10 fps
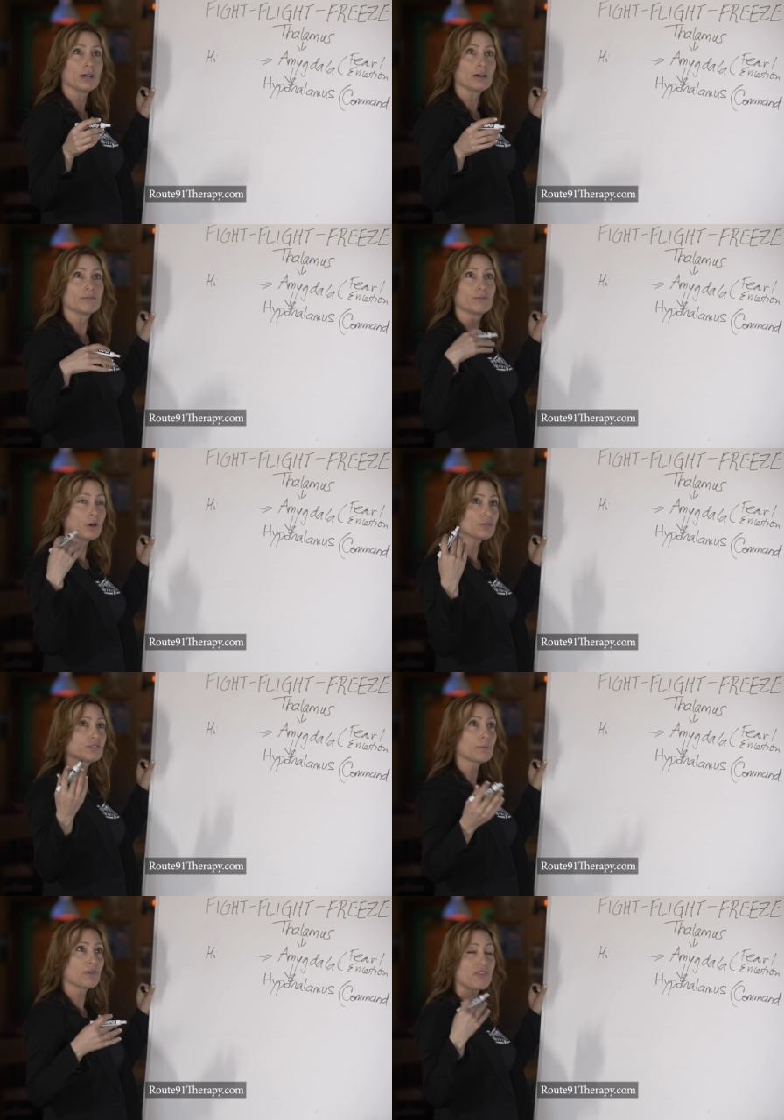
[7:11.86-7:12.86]
of
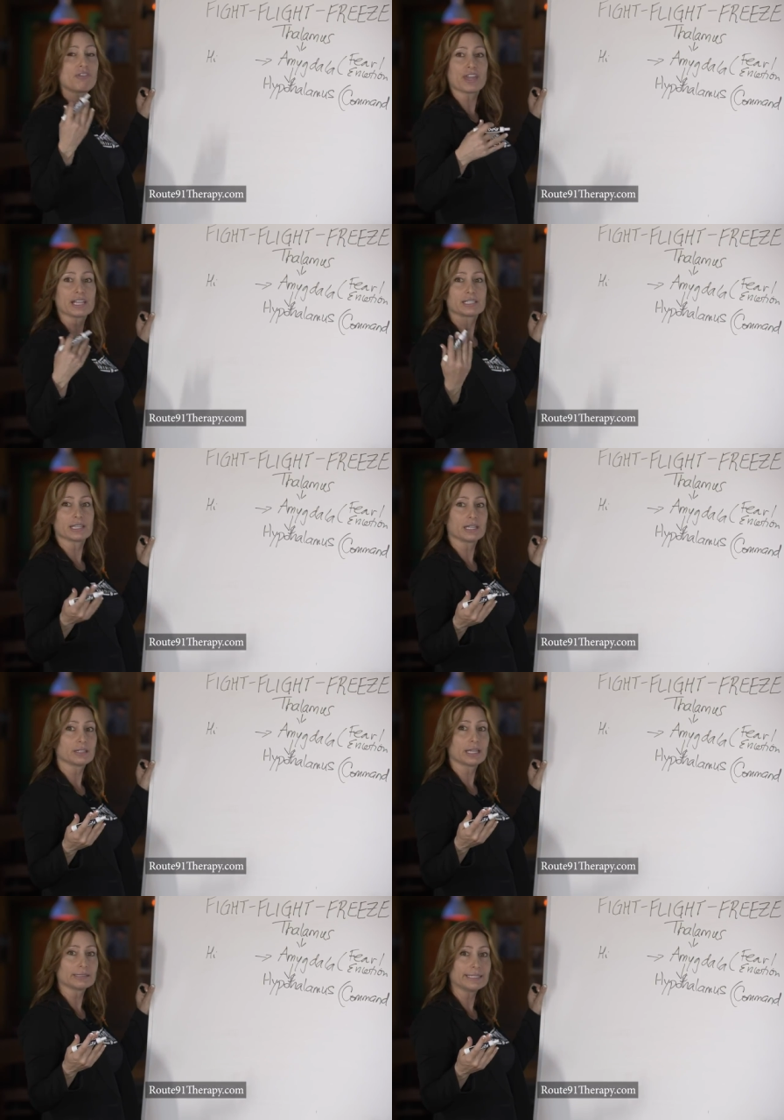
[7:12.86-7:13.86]
some of the things
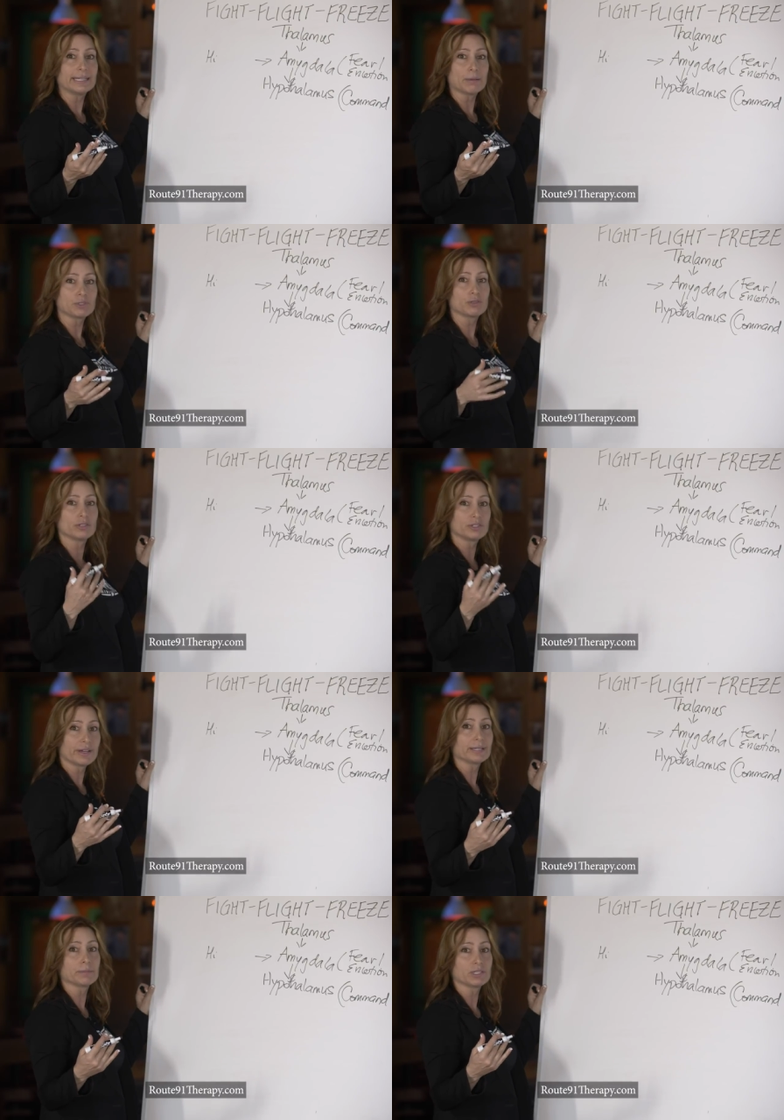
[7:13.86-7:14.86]
that, that lead up to the
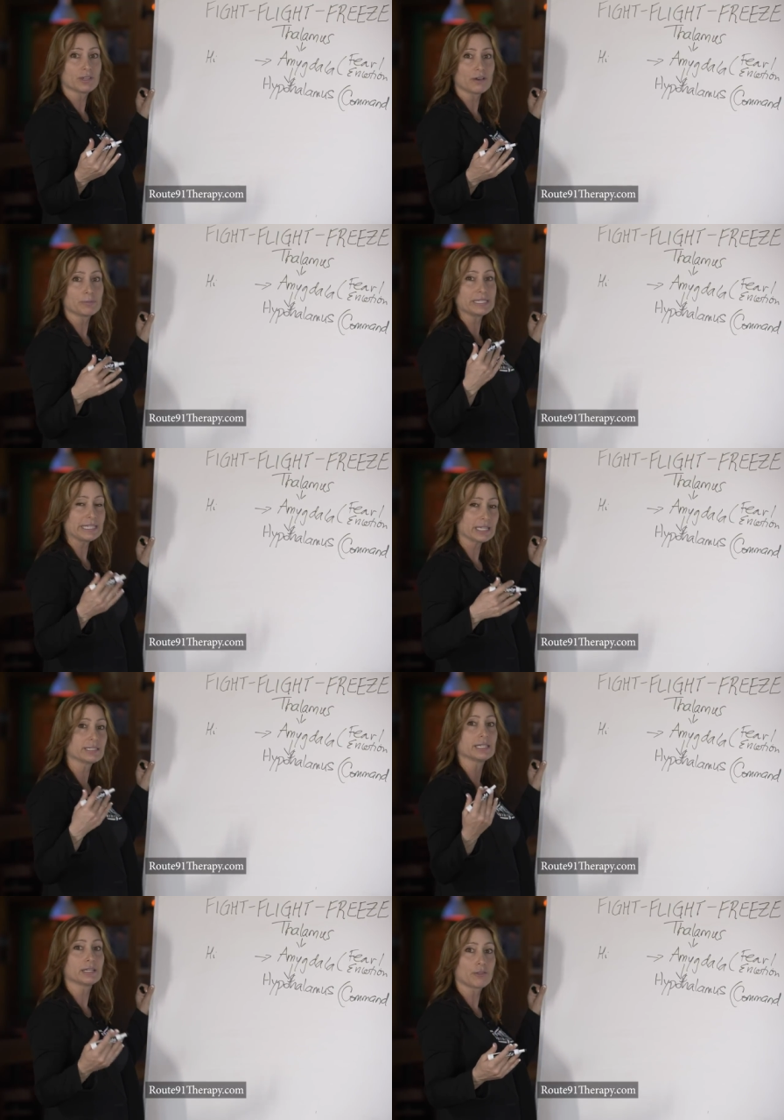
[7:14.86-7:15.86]
development of
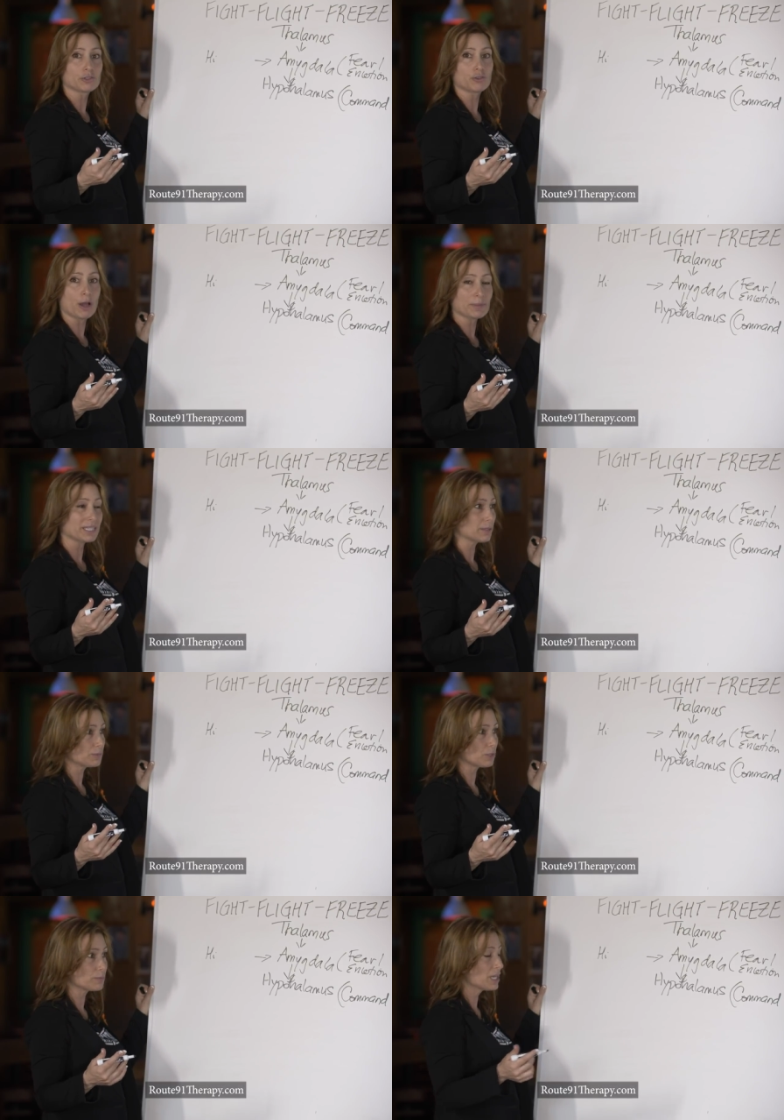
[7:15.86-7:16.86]
PTSD and other trauma
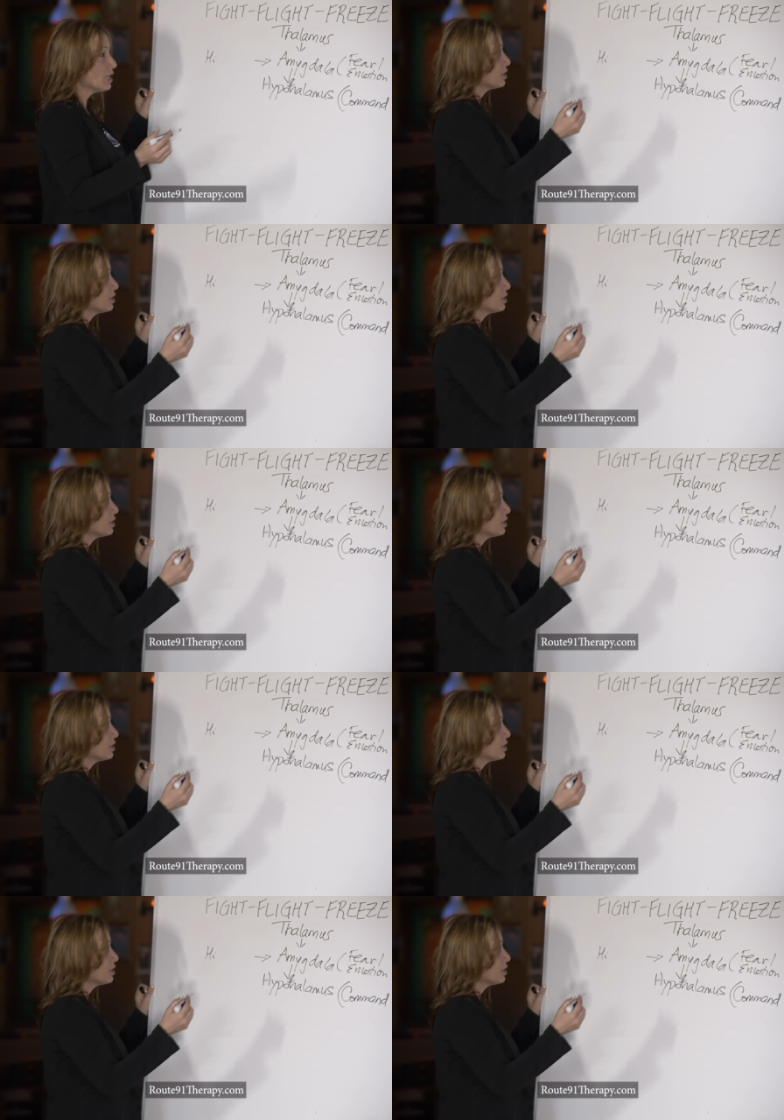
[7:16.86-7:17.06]
symptoms.